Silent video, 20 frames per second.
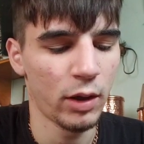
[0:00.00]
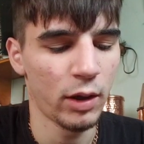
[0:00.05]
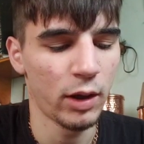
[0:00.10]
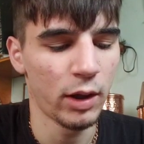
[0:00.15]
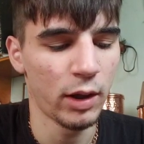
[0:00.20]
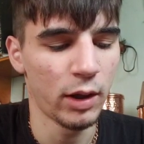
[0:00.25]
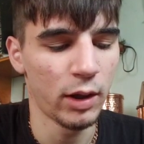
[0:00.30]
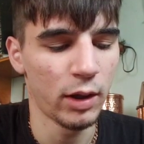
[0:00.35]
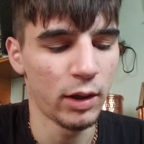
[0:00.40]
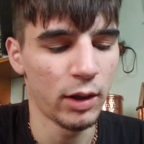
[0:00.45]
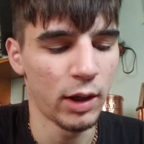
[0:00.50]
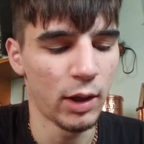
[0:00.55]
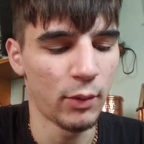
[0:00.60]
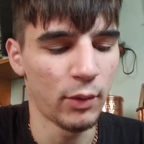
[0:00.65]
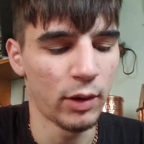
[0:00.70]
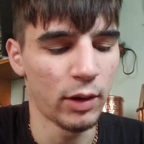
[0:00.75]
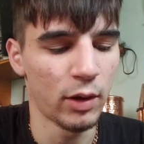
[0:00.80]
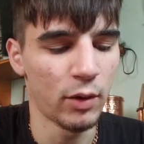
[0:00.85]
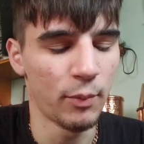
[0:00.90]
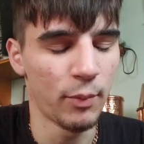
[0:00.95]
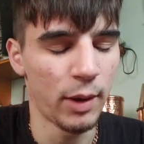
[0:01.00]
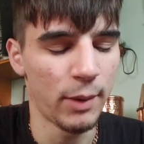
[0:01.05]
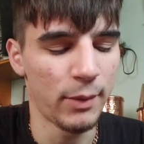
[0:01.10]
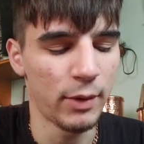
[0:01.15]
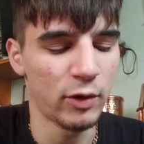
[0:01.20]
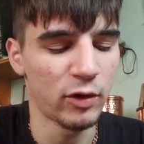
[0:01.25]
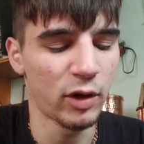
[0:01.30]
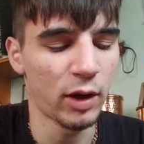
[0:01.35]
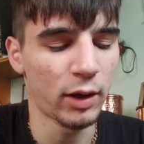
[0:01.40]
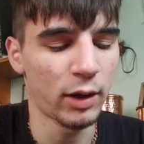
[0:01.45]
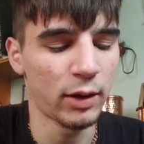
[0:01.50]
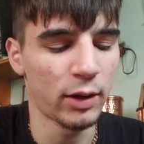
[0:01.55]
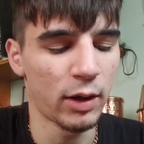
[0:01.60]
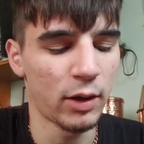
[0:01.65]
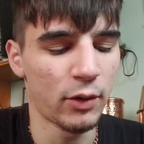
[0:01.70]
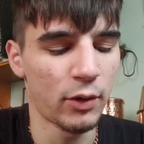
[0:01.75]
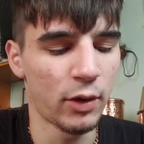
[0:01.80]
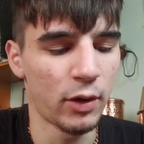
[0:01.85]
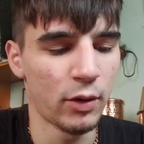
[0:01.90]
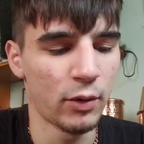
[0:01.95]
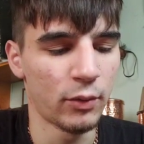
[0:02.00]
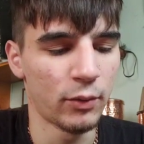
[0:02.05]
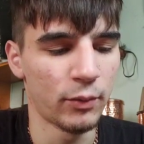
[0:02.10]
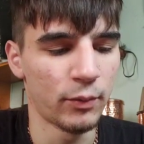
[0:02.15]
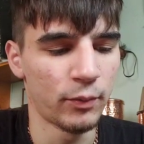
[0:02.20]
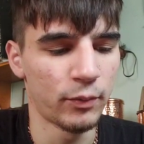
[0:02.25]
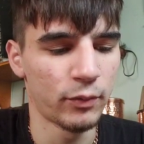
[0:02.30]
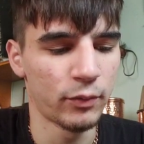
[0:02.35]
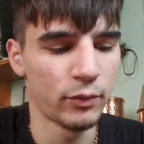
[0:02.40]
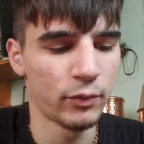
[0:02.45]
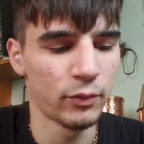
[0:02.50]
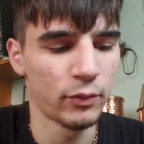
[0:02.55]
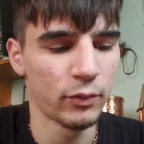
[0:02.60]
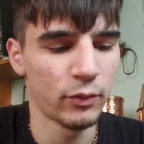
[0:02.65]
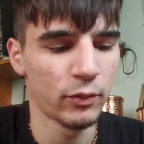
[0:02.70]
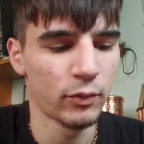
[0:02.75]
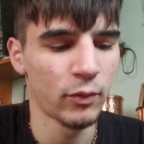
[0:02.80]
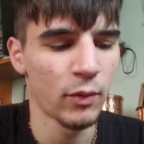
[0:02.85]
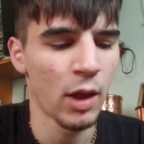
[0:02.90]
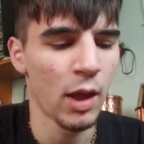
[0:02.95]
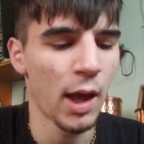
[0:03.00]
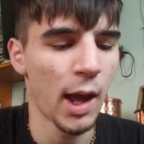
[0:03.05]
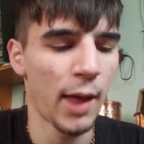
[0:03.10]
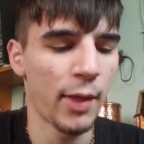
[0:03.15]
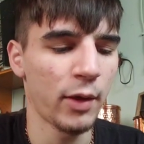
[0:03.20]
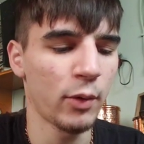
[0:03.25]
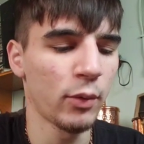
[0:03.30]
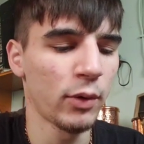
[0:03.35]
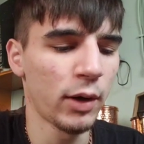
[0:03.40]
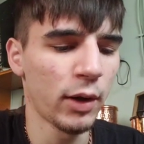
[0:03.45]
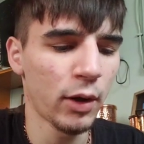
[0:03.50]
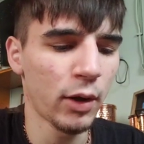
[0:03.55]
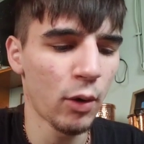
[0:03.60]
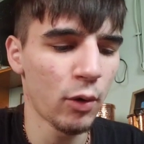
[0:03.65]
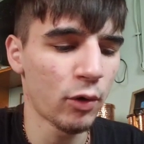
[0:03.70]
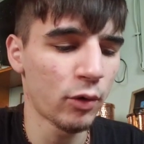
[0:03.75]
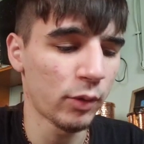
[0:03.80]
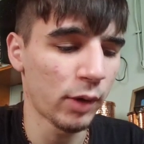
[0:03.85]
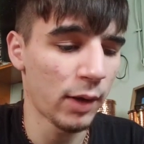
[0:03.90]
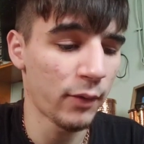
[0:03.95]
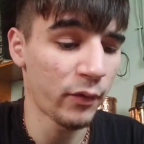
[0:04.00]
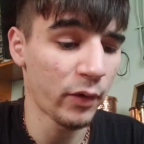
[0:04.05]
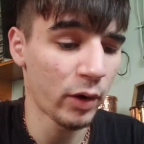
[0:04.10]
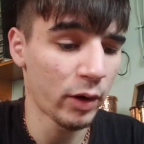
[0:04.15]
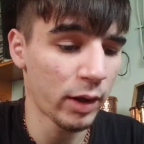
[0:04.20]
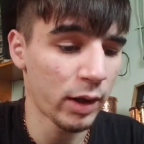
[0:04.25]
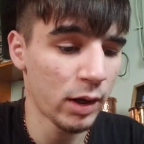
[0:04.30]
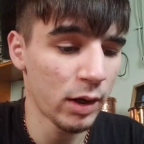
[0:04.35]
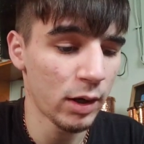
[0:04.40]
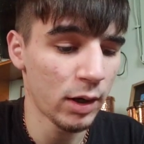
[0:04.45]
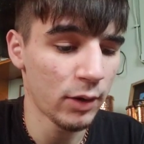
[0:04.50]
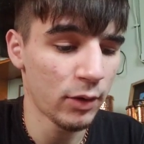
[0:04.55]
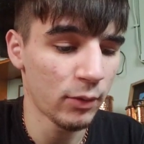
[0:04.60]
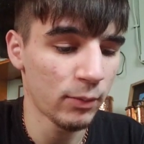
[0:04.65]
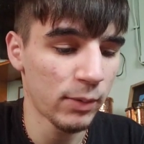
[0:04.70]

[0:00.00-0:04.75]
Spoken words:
And now we can go Baby Dragon down low. I think we're going to go Graveyard here, and the